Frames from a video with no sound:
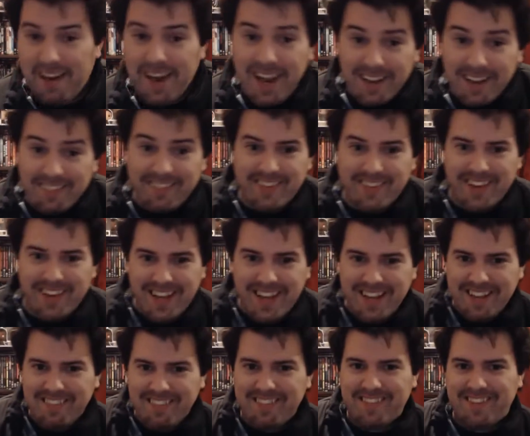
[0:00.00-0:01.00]
Next
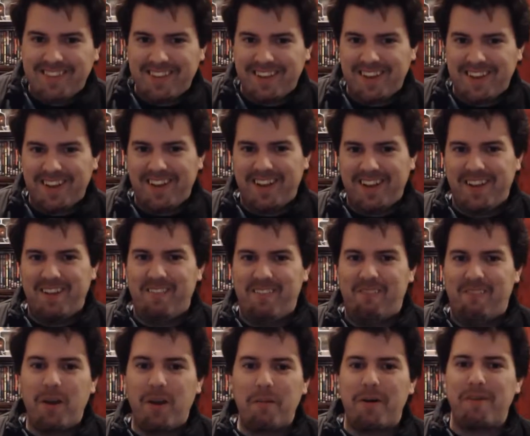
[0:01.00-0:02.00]
is
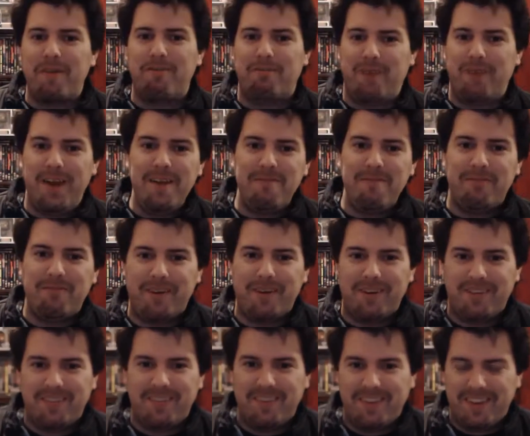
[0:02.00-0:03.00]
one of my
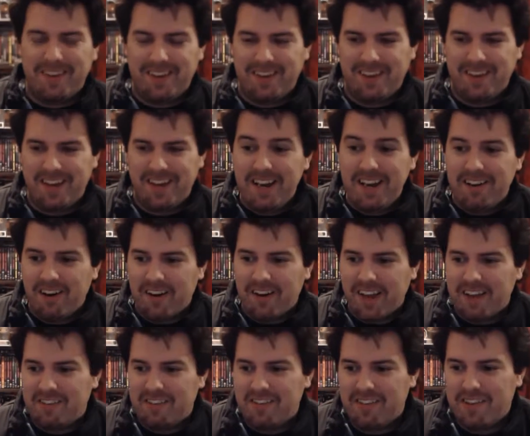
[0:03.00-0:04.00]
favourite
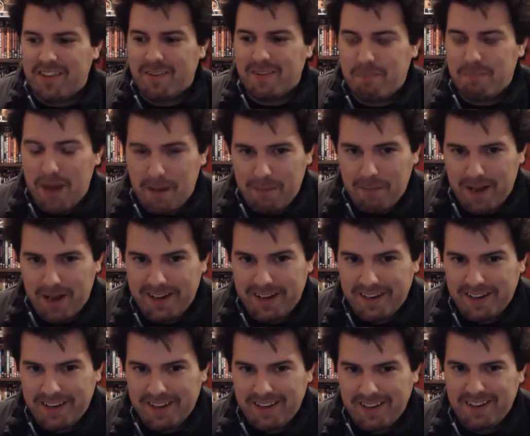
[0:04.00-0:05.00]
incarnations of
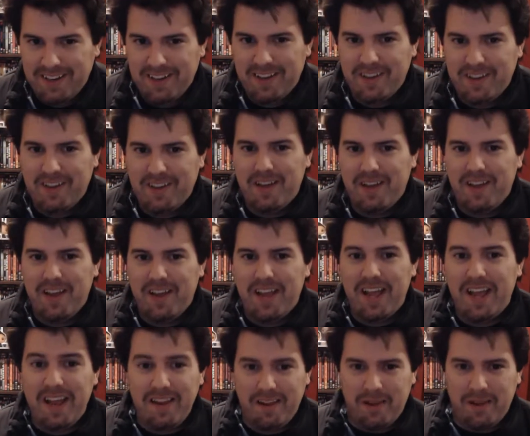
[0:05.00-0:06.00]
Batman
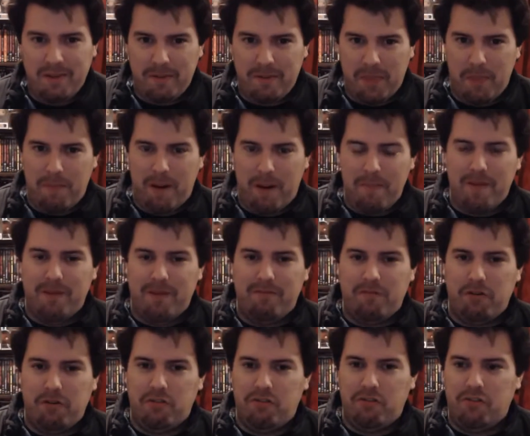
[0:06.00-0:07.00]
in the
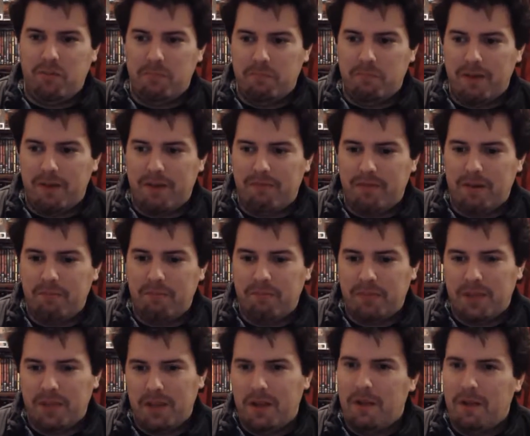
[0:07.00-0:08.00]
Batman vs Superman film.
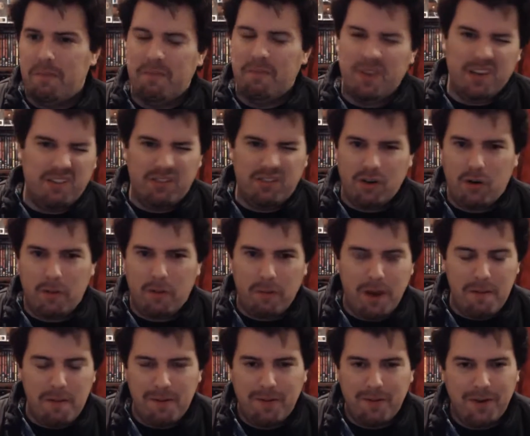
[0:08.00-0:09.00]
I mean, sure, a
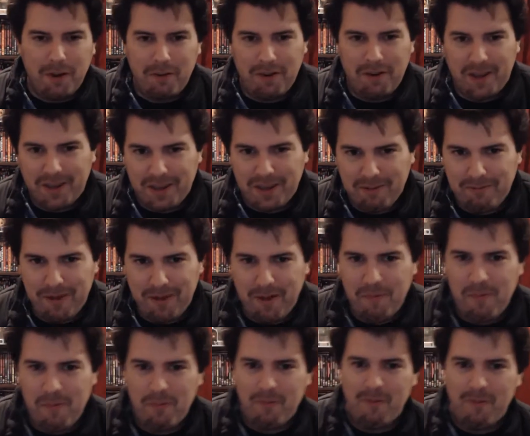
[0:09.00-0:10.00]
lot of people don't like the
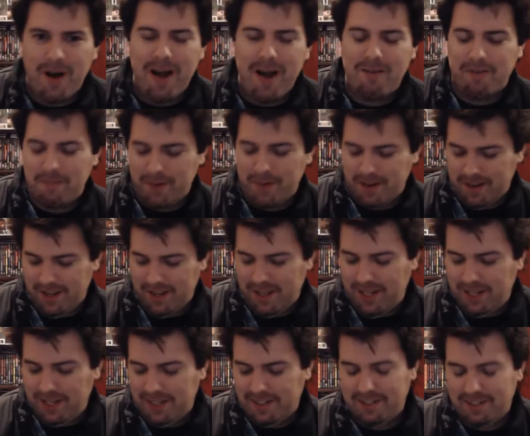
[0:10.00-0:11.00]
film or whatever, but
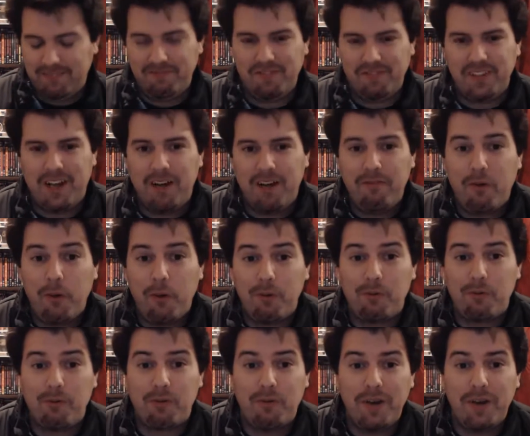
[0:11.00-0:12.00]
I thought
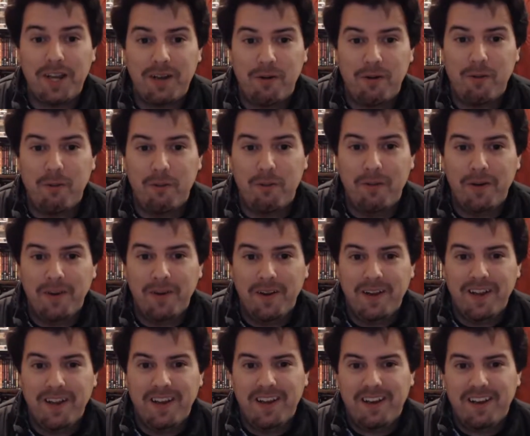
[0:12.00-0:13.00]
this was a really cool
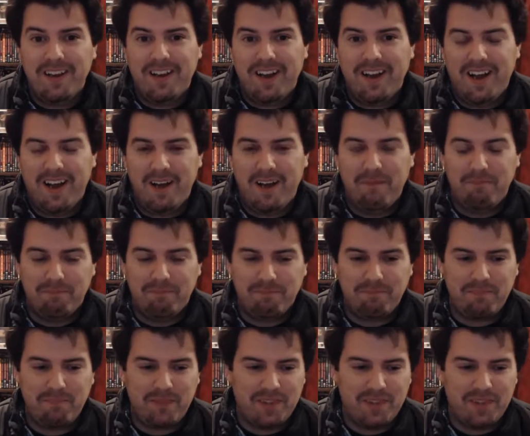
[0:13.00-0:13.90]
part